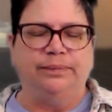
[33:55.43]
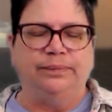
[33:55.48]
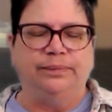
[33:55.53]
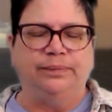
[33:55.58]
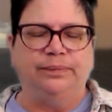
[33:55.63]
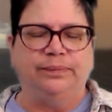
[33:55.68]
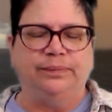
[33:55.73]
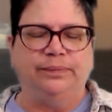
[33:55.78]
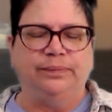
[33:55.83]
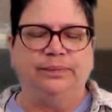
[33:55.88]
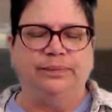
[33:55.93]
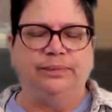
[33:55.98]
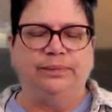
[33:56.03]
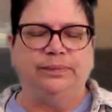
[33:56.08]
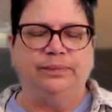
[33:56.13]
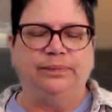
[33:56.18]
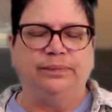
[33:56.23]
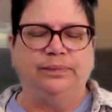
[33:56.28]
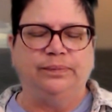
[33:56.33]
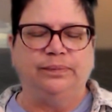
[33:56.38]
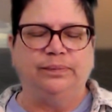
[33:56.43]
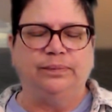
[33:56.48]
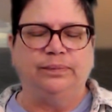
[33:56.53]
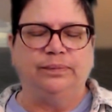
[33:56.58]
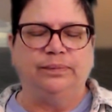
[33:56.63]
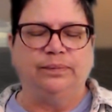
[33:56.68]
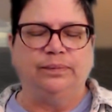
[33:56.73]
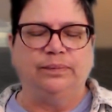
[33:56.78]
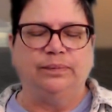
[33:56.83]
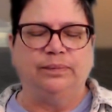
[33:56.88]

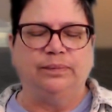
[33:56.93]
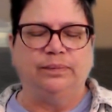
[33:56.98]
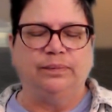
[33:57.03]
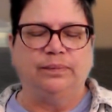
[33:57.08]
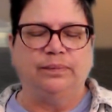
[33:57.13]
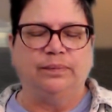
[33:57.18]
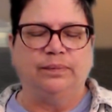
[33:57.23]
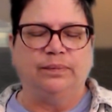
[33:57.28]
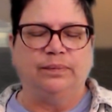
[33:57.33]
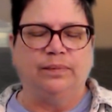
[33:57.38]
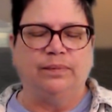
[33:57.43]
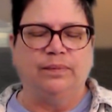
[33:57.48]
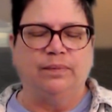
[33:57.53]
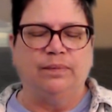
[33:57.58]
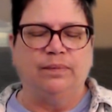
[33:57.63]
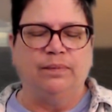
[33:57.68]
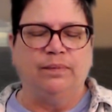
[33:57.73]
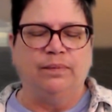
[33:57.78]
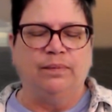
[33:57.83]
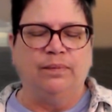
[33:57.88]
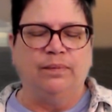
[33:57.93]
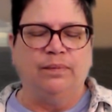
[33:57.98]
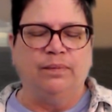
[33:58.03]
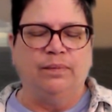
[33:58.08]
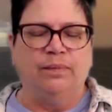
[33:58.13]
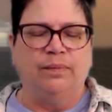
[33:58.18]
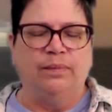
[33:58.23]
Nobody speaks.